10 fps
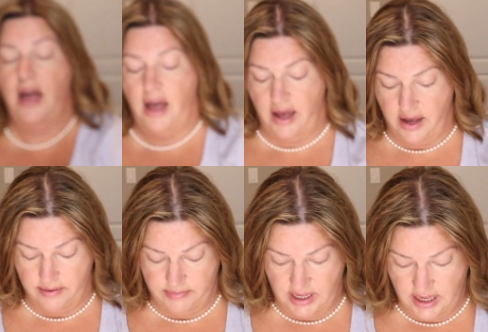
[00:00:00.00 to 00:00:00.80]

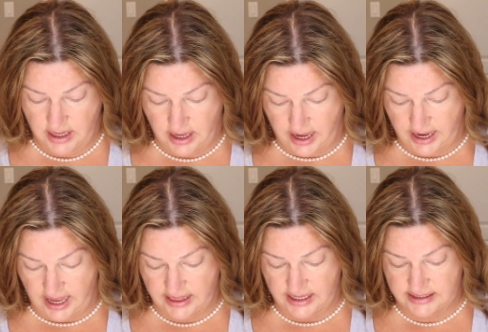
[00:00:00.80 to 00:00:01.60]
Um, I
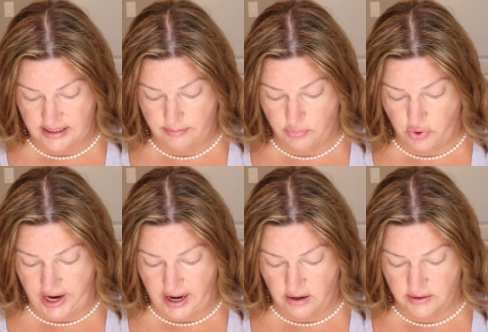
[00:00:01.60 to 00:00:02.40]
got this in
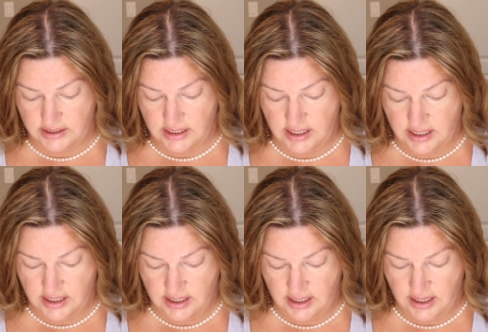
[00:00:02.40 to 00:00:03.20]
brown,
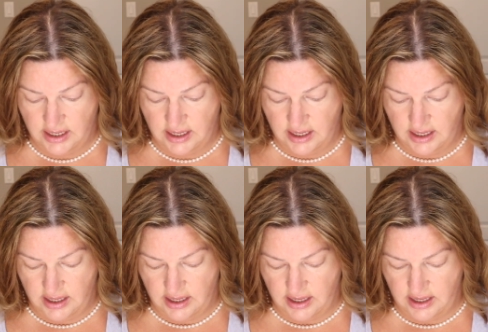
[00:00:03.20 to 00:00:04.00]

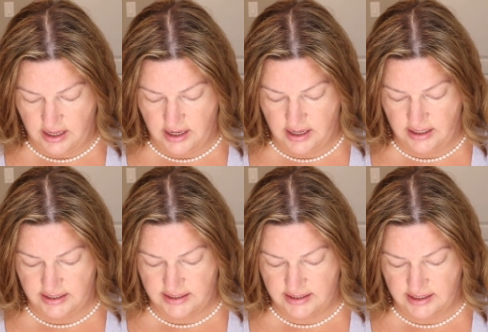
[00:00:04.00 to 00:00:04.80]
and
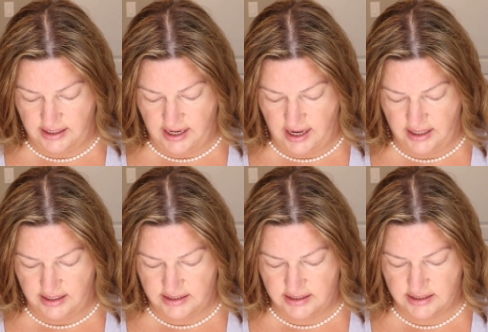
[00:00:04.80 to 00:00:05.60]
let's see how
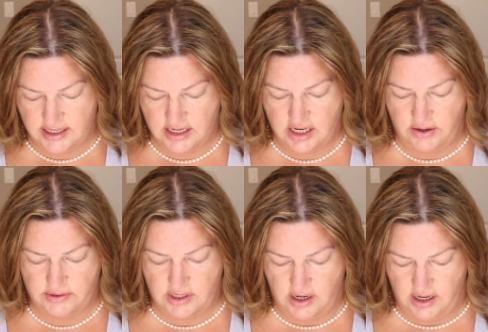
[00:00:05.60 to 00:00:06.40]
this
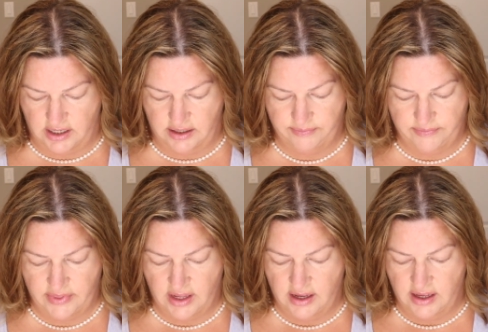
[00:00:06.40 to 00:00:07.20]
goes on.
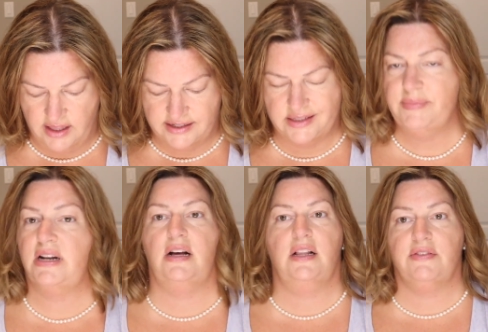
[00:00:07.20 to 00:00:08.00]
This has
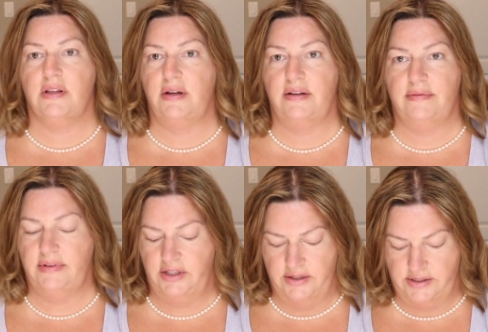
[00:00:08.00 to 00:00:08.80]
been all over the
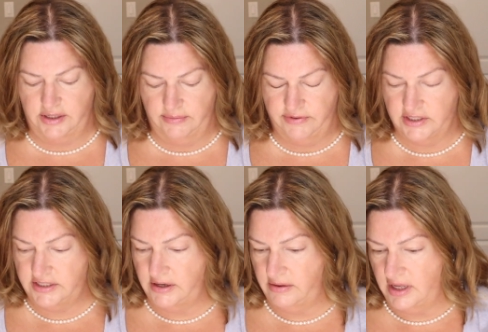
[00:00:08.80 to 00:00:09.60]
YouTube for
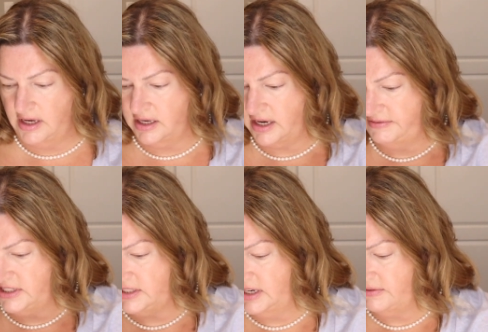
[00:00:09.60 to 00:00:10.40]
so long. I've
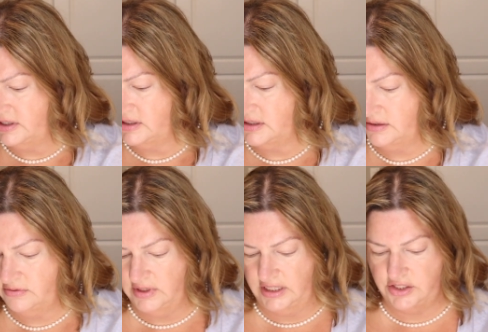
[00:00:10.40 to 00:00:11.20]
just never
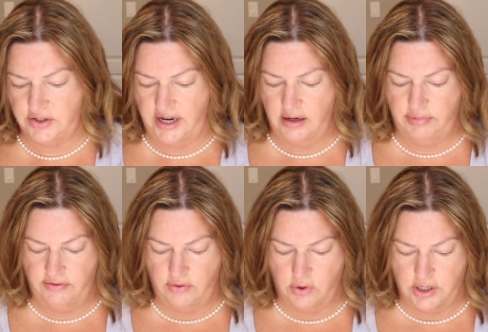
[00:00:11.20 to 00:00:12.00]
really tried it
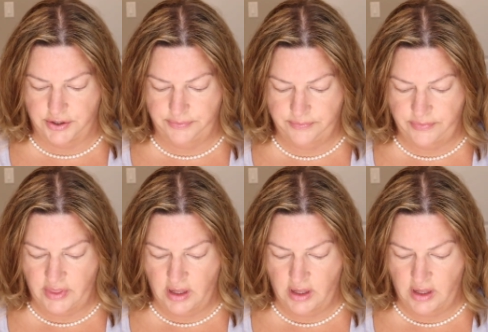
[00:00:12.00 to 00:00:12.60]
before.